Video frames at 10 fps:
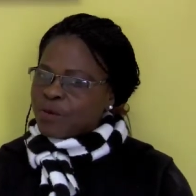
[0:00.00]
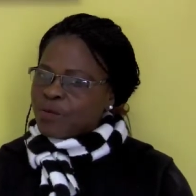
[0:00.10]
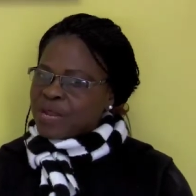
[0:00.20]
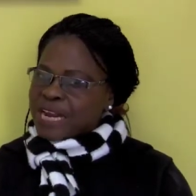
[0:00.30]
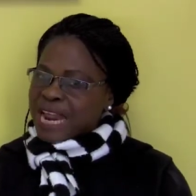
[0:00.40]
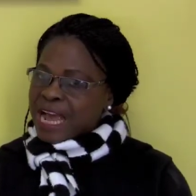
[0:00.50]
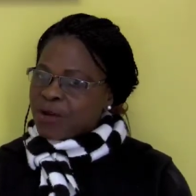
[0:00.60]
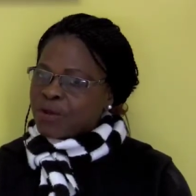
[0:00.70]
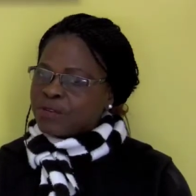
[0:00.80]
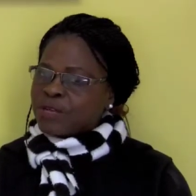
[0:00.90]
We
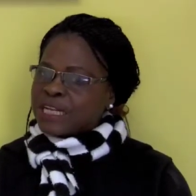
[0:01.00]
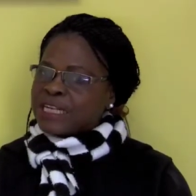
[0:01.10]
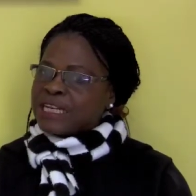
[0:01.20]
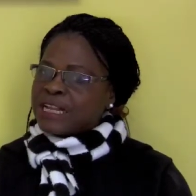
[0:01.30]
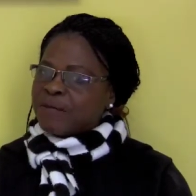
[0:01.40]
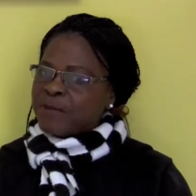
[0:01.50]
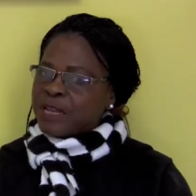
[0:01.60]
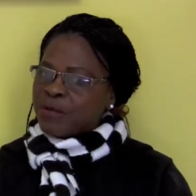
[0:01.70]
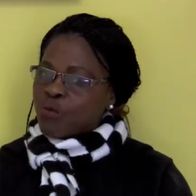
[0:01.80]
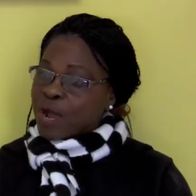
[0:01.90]
now educated them
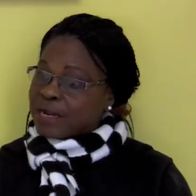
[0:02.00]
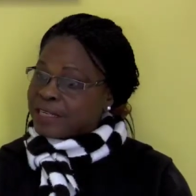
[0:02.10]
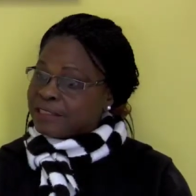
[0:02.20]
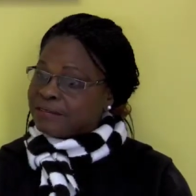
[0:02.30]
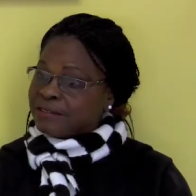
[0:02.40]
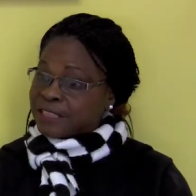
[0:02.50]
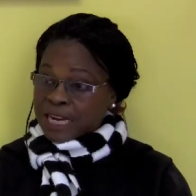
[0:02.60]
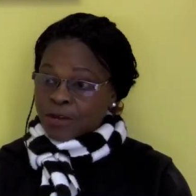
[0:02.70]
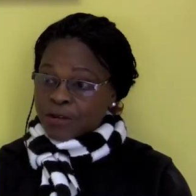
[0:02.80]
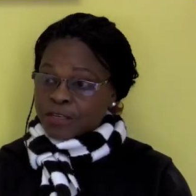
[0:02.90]
in welding,
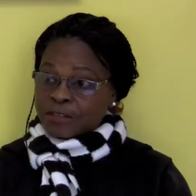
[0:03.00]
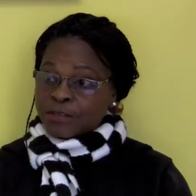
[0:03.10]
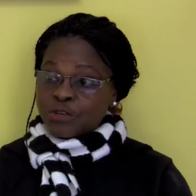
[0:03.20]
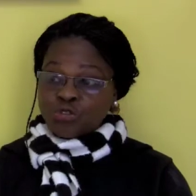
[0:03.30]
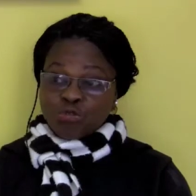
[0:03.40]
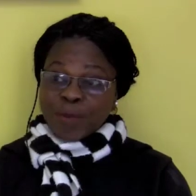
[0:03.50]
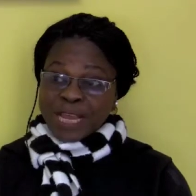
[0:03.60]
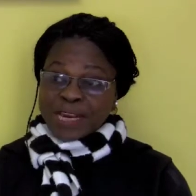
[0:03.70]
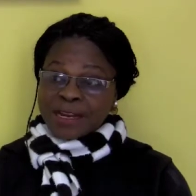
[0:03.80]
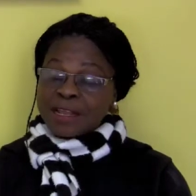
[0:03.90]
tailoring,
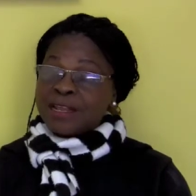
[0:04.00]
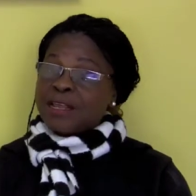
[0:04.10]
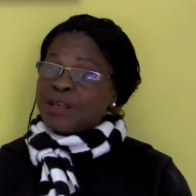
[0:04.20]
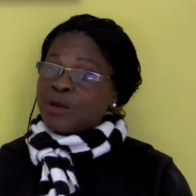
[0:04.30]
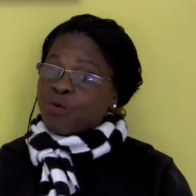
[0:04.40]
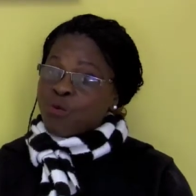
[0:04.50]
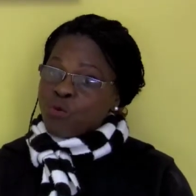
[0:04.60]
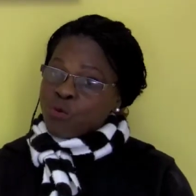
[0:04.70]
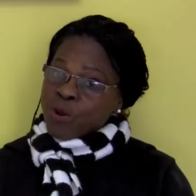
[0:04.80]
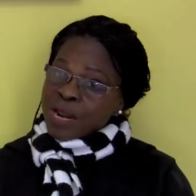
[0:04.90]
shoemaking.
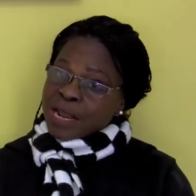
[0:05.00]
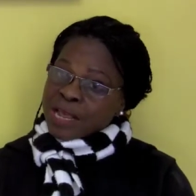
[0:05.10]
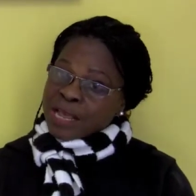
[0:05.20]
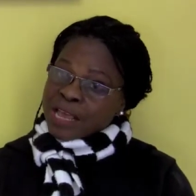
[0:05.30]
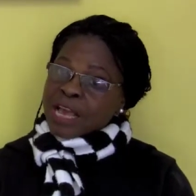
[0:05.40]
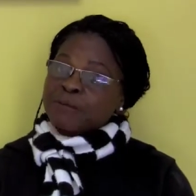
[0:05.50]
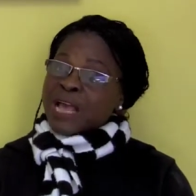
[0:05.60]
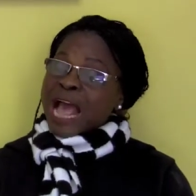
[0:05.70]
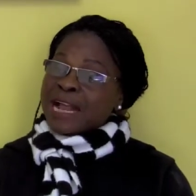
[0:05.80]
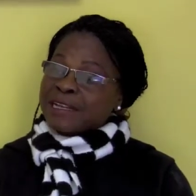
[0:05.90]
We kept
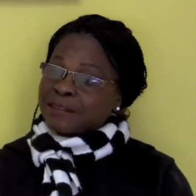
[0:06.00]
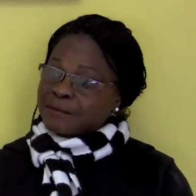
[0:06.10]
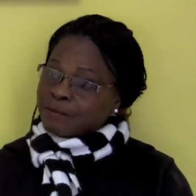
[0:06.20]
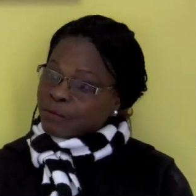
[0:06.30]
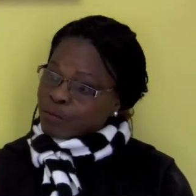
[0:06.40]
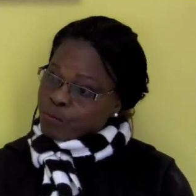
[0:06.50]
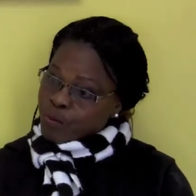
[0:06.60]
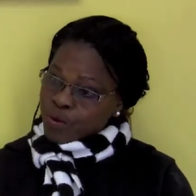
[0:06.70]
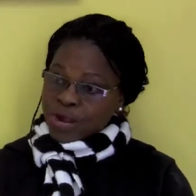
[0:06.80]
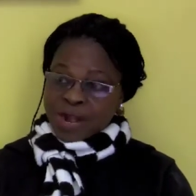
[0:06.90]
adding
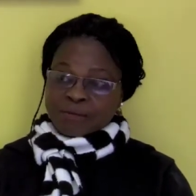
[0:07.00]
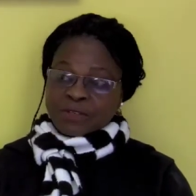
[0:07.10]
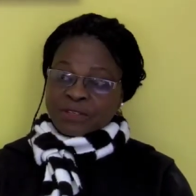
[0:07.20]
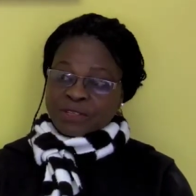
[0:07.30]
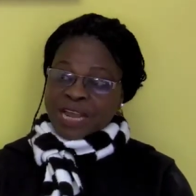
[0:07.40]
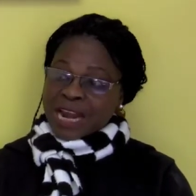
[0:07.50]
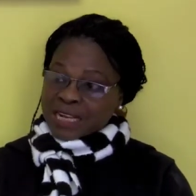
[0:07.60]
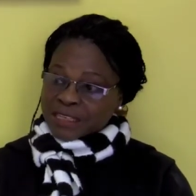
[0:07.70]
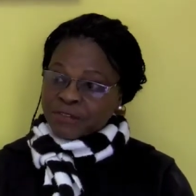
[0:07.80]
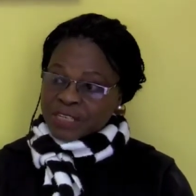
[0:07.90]
programs and
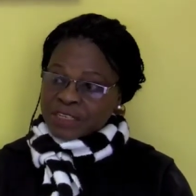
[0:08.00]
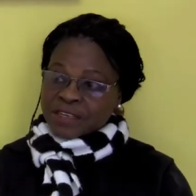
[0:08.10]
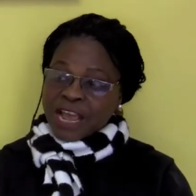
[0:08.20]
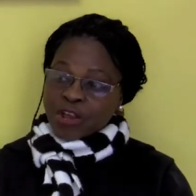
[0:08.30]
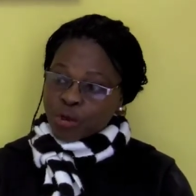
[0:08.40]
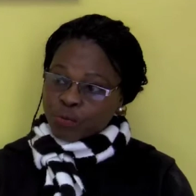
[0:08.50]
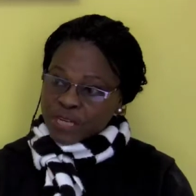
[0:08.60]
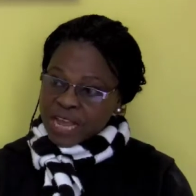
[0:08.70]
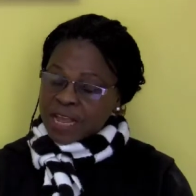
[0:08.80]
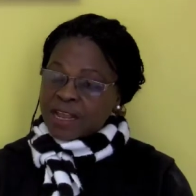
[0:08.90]
activities like
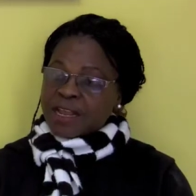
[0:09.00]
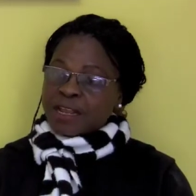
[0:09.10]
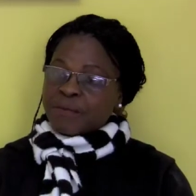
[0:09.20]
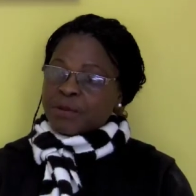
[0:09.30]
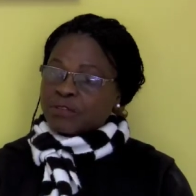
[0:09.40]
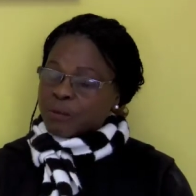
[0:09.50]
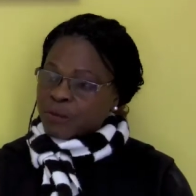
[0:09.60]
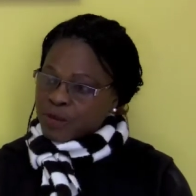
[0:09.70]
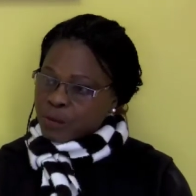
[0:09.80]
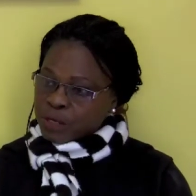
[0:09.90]
computer because some
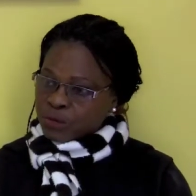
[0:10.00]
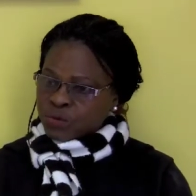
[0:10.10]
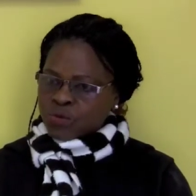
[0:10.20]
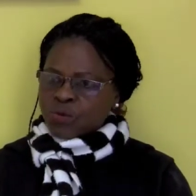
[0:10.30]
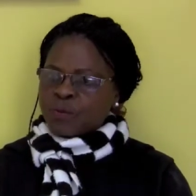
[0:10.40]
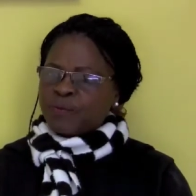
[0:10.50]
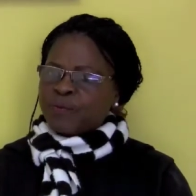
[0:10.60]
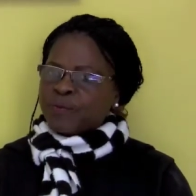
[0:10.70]
of them went to school.